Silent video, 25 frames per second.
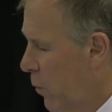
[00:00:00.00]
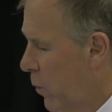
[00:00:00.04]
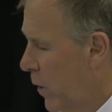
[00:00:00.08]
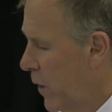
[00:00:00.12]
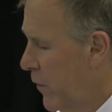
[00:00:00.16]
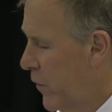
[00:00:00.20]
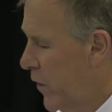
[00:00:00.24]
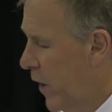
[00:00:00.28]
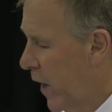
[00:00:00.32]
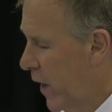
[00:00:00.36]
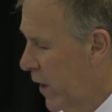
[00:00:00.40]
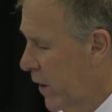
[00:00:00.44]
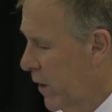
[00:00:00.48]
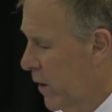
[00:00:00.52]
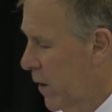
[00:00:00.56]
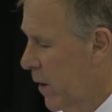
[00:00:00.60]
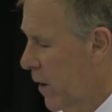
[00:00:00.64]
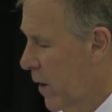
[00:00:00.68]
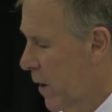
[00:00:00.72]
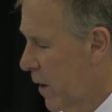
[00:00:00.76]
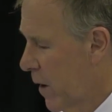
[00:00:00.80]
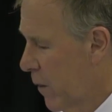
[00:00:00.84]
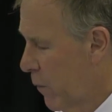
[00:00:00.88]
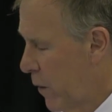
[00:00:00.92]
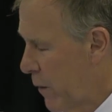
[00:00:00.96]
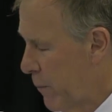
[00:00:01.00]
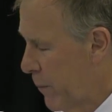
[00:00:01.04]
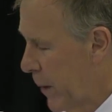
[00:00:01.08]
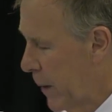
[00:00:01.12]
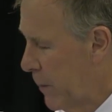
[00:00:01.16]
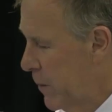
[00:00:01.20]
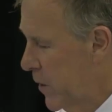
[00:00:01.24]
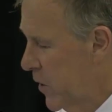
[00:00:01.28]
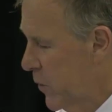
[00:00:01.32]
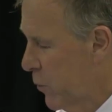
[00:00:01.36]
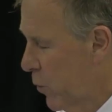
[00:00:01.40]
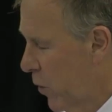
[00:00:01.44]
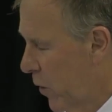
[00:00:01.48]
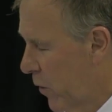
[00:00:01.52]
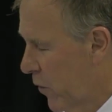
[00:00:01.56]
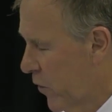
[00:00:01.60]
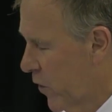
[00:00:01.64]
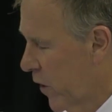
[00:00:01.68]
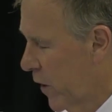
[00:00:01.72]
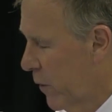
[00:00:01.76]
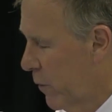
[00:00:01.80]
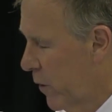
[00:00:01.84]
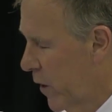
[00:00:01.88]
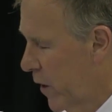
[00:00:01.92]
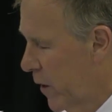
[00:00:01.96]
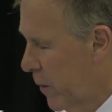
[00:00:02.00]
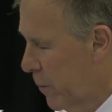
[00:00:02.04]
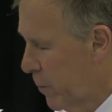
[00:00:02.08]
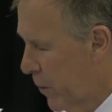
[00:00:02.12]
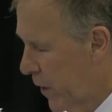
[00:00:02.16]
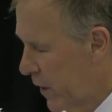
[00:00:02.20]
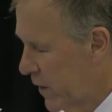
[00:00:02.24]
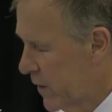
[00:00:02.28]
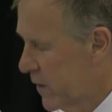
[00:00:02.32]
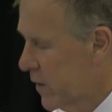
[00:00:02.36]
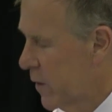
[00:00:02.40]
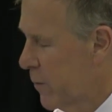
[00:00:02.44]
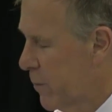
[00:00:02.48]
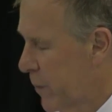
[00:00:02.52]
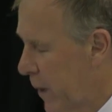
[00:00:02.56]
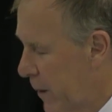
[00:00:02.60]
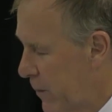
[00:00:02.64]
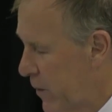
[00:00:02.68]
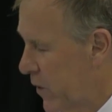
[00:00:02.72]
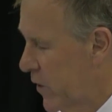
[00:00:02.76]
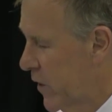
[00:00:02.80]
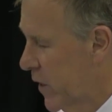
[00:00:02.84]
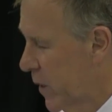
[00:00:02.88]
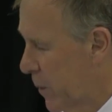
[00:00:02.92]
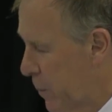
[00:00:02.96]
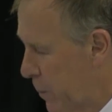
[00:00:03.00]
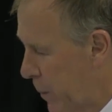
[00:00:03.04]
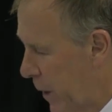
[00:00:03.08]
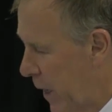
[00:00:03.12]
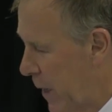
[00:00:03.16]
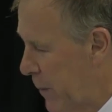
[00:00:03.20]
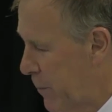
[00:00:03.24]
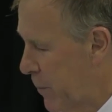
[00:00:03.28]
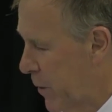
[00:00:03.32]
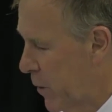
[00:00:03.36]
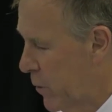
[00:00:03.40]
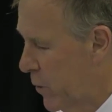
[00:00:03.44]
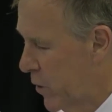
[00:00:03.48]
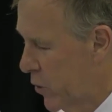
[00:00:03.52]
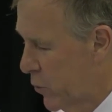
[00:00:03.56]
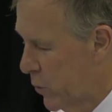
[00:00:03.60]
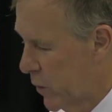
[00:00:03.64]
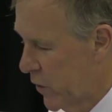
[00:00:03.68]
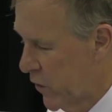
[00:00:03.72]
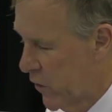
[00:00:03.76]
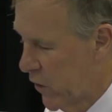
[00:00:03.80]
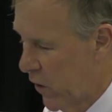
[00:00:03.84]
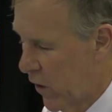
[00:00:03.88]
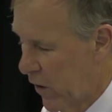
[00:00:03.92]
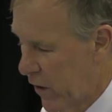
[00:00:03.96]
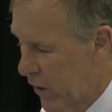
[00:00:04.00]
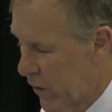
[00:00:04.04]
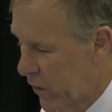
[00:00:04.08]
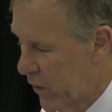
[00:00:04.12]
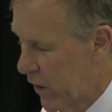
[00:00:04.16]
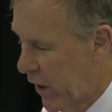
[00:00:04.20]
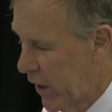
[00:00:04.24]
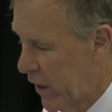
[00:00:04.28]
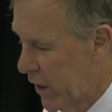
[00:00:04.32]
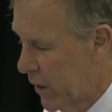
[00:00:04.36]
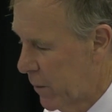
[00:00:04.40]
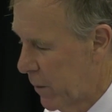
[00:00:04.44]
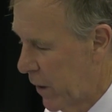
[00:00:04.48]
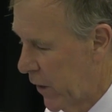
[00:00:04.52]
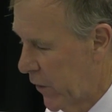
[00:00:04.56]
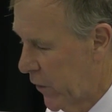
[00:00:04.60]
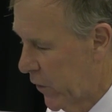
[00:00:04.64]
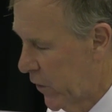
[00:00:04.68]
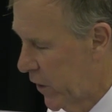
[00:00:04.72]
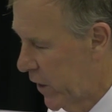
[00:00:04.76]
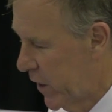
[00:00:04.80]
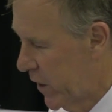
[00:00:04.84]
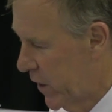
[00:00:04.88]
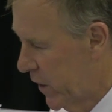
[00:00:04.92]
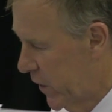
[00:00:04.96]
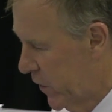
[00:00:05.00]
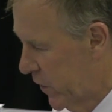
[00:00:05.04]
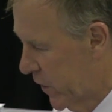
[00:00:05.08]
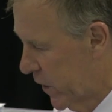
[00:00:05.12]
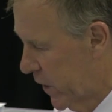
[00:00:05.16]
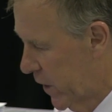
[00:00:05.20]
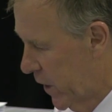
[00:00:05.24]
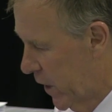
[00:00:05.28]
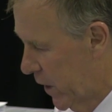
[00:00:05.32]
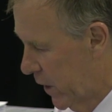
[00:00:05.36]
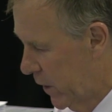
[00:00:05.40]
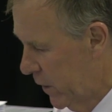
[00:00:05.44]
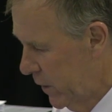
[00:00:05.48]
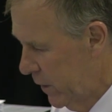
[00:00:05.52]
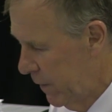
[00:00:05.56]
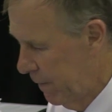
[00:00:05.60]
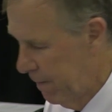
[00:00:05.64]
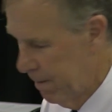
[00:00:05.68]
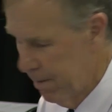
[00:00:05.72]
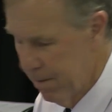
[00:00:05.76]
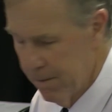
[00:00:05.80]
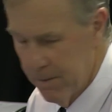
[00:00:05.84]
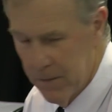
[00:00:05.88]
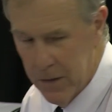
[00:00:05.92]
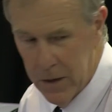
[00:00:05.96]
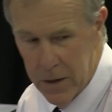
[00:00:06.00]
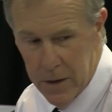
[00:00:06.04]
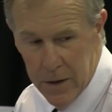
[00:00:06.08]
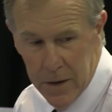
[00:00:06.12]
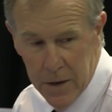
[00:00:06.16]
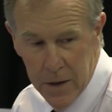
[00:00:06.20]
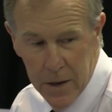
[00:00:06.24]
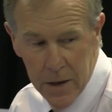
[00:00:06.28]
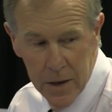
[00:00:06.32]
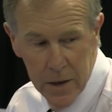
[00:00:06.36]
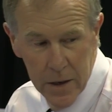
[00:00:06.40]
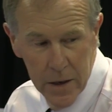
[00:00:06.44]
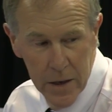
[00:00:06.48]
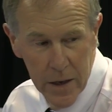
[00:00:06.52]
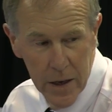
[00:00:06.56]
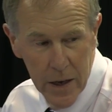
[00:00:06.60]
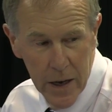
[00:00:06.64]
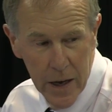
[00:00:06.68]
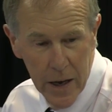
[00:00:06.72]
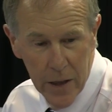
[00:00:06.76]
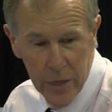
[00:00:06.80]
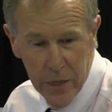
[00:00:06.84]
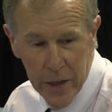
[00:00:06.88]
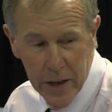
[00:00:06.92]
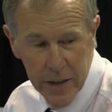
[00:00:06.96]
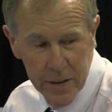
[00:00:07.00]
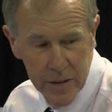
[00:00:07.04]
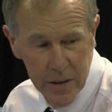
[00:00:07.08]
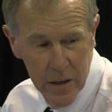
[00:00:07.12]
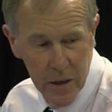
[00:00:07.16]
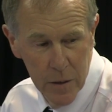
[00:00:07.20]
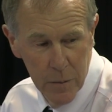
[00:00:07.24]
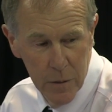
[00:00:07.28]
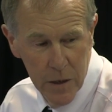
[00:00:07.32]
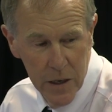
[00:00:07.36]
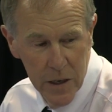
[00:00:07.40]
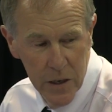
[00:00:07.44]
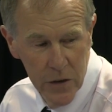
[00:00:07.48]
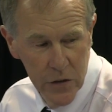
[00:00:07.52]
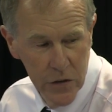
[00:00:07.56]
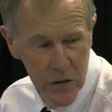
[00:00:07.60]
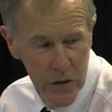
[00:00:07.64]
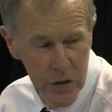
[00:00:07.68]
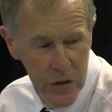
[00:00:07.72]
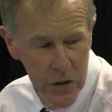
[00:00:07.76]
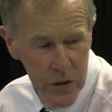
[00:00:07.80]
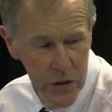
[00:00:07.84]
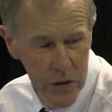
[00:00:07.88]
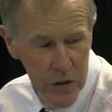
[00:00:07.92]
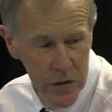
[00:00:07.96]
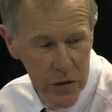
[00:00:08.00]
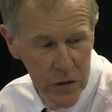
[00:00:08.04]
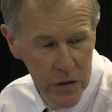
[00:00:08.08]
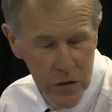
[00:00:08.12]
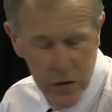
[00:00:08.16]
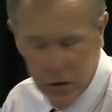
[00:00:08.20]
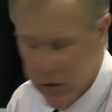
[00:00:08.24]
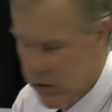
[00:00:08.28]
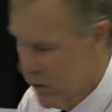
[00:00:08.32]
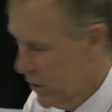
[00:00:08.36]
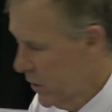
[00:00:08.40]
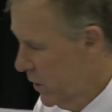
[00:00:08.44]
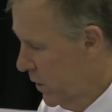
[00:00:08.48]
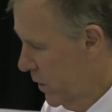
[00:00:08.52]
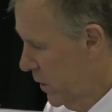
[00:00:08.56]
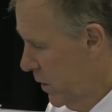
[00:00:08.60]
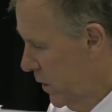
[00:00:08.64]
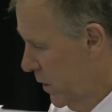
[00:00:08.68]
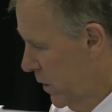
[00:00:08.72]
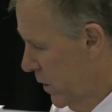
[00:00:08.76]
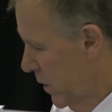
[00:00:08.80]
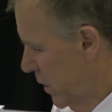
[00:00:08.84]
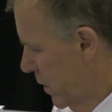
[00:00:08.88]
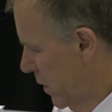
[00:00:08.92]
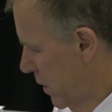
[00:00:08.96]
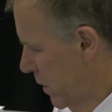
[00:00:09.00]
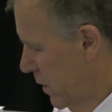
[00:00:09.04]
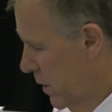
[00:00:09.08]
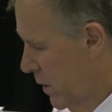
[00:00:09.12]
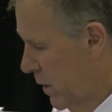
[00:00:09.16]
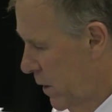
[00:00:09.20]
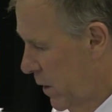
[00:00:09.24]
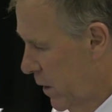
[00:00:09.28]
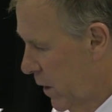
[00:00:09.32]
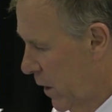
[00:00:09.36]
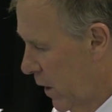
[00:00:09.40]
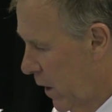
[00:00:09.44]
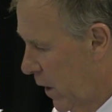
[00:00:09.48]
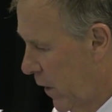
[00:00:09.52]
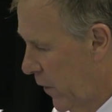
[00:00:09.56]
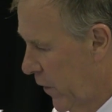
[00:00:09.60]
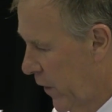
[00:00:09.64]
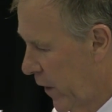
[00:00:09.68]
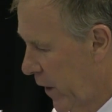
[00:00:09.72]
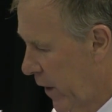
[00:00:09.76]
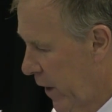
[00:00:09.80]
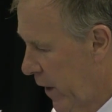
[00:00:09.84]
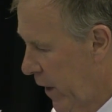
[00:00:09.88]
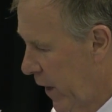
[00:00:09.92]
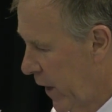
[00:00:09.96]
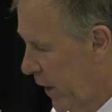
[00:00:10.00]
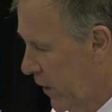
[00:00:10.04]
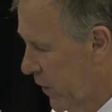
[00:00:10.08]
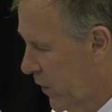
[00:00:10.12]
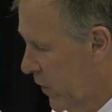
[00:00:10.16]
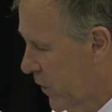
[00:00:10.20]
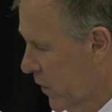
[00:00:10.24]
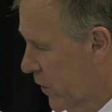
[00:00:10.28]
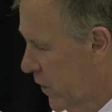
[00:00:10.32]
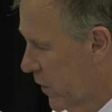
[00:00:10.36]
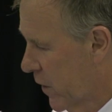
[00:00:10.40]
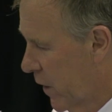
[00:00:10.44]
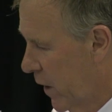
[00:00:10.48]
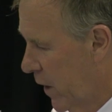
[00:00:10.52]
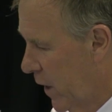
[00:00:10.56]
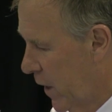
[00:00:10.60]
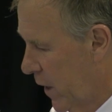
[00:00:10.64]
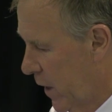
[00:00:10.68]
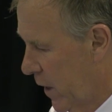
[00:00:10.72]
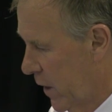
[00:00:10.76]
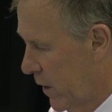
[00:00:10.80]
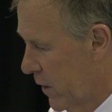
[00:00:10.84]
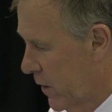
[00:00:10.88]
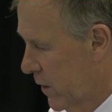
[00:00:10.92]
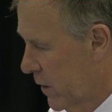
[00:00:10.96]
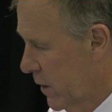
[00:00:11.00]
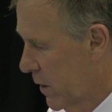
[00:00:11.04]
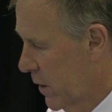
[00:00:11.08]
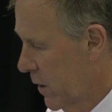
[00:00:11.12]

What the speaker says: we're in the process of publishing a paper which we started studying about 3 years ago. And that's going to be introduced on the next slide.